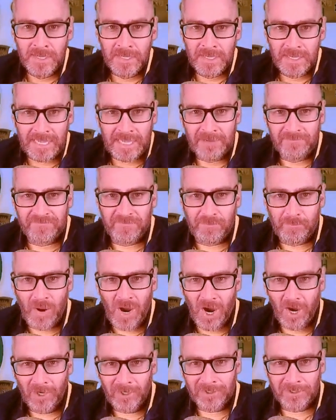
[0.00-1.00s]
If
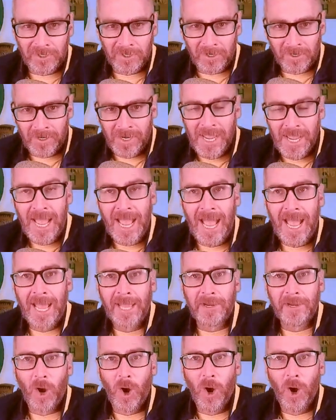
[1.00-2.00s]
Parker
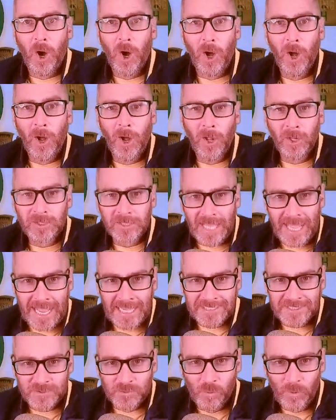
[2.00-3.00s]
had all
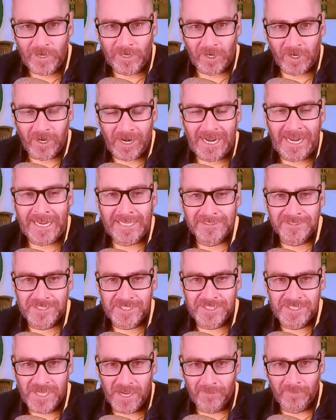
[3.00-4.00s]
last winter and
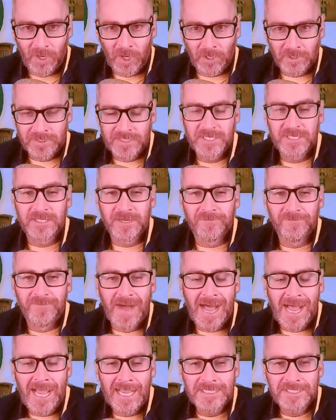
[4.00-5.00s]
summer to
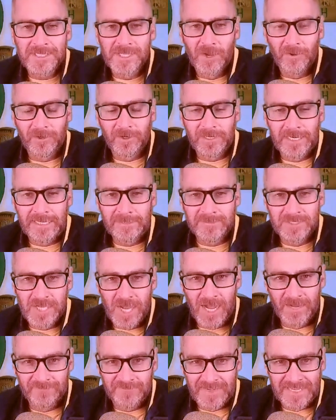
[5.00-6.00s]
devise Notre Dame's
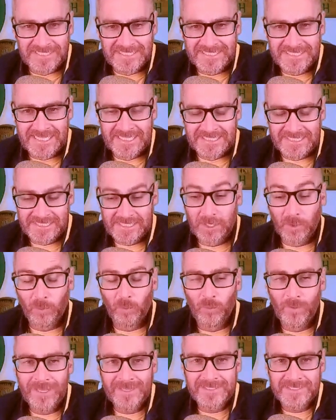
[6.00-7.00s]
offense this year
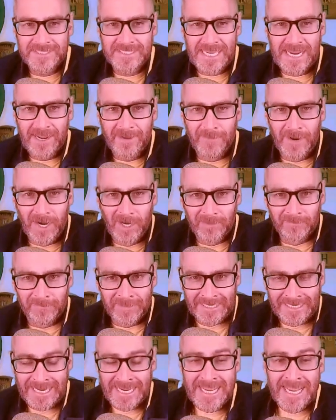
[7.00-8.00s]
with Sam
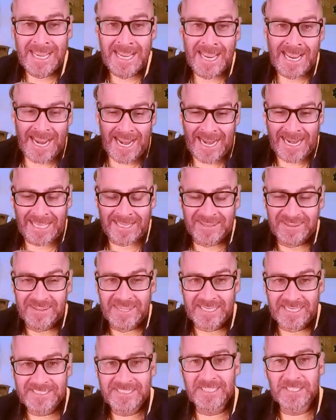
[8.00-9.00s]
Hartman, and
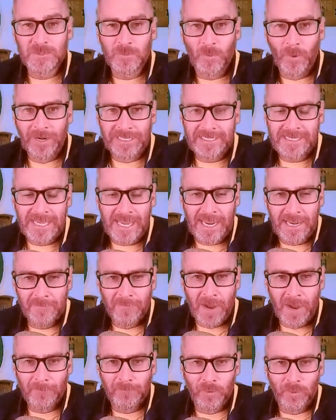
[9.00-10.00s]
this is what he
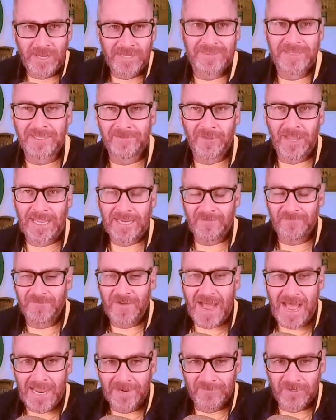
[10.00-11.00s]
came up with in like
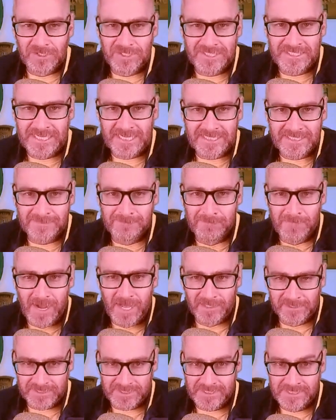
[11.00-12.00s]
5 or 6
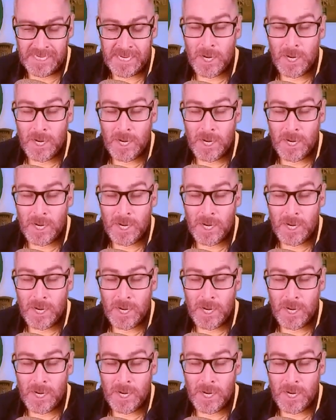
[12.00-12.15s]
months,